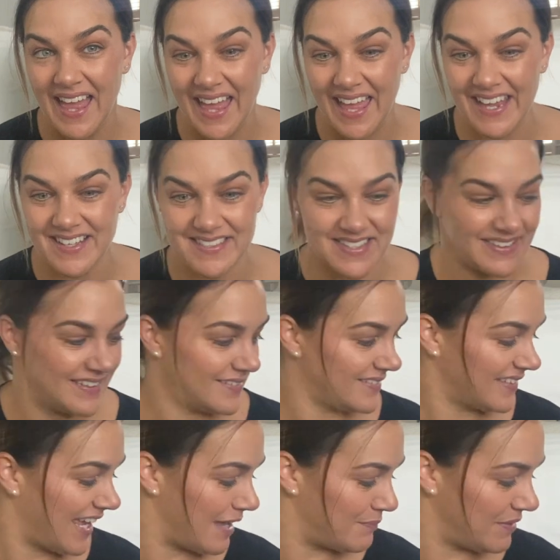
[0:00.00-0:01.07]
Excellent.
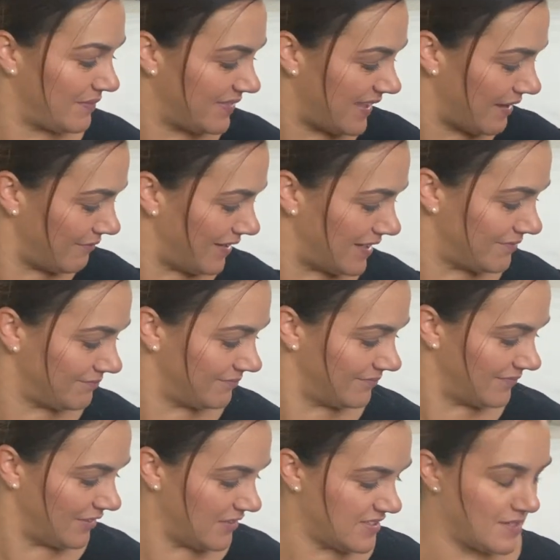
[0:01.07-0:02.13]
Happy with that one.
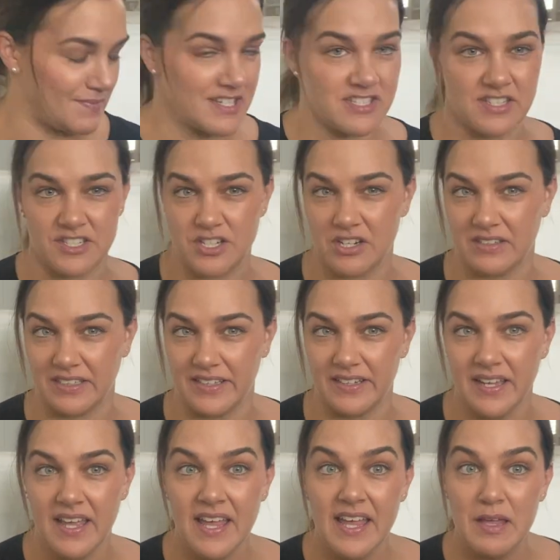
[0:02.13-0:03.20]
Not so much the chocolate.
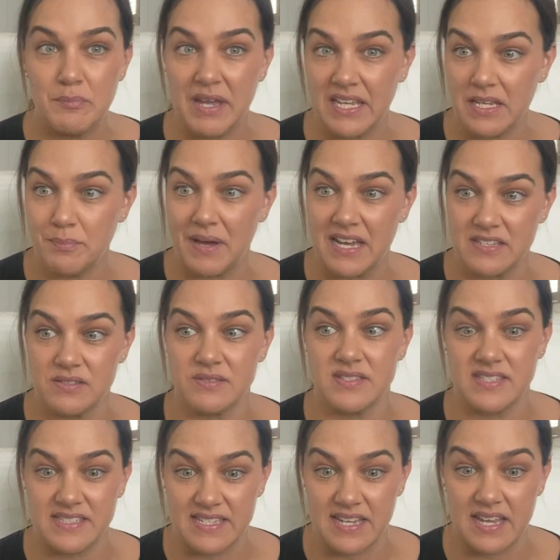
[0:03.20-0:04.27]
Peony Parcel,
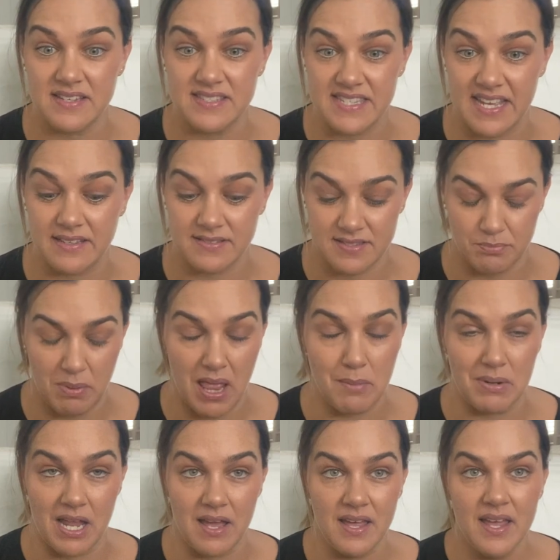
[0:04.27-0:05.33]

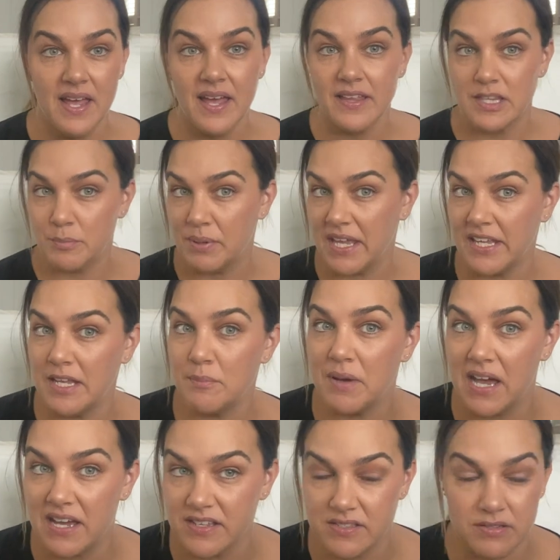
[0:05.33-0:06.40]
the Peony
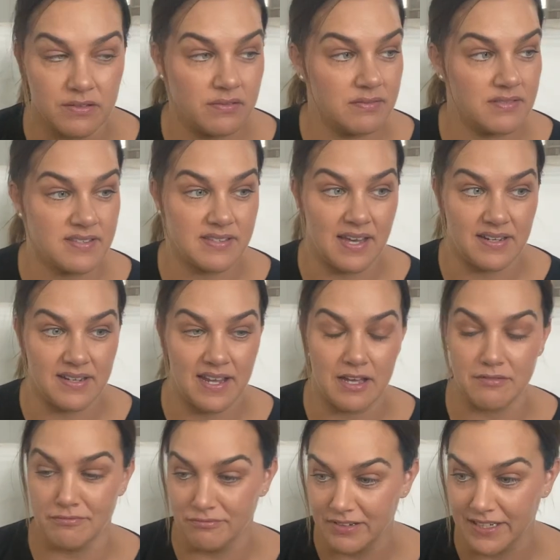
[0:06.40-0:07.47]
Parcel started
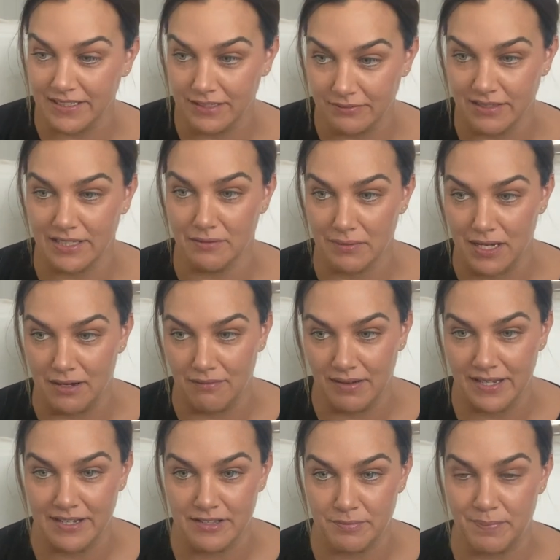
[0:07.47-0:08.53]
out really, really well,
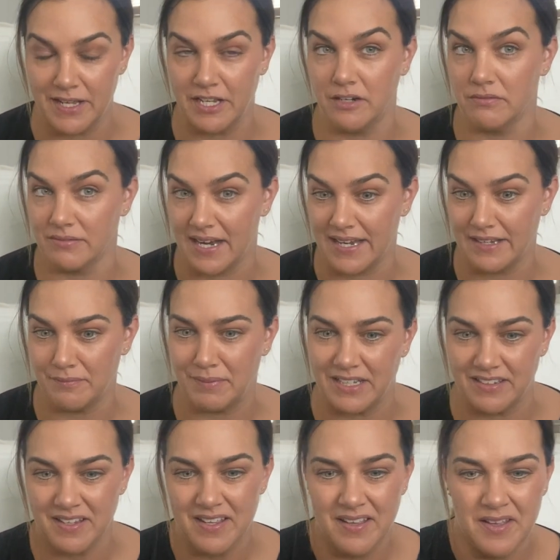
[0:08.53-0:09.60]
and it's been great.
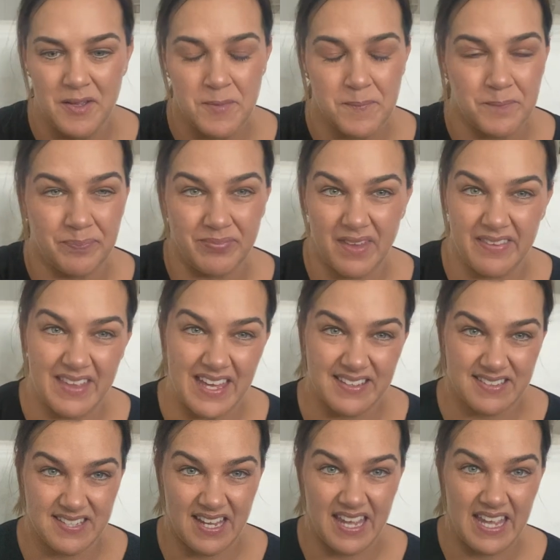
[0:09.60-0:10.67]
But
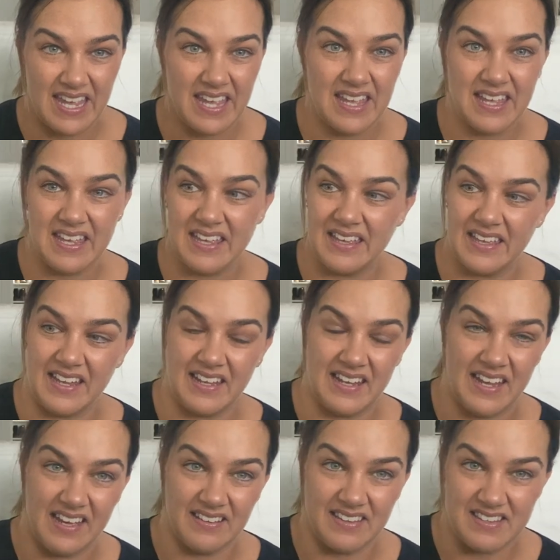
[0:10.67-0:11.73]
that tea and
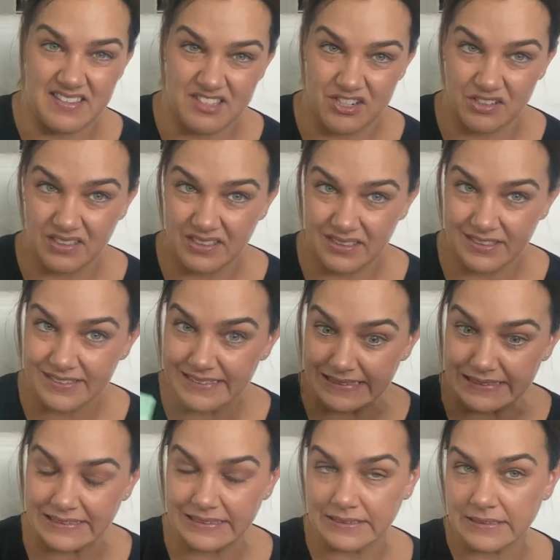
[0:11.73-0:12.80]
now this chocolate,
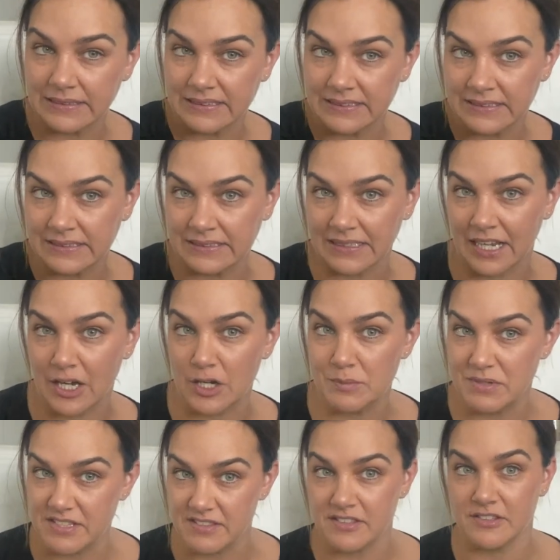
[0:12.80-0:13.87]
I hope
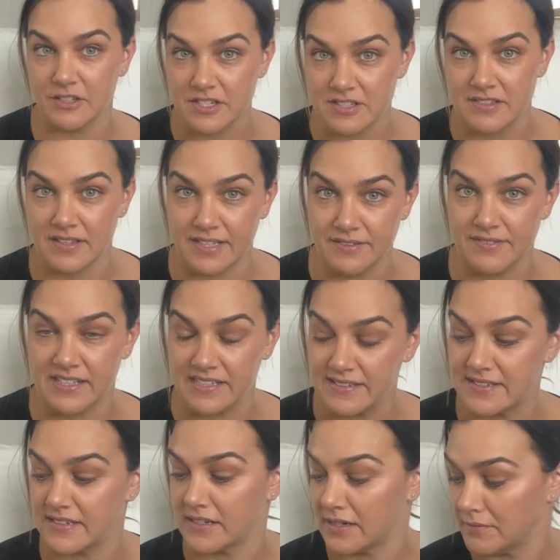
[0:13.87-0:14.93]
this is not a sign of things
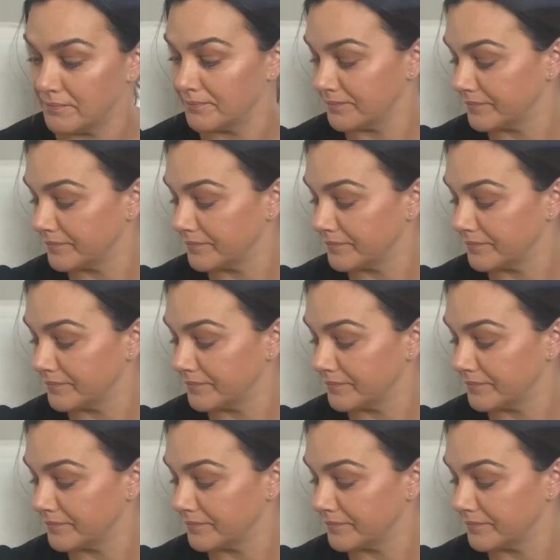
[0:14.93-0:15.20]
to come.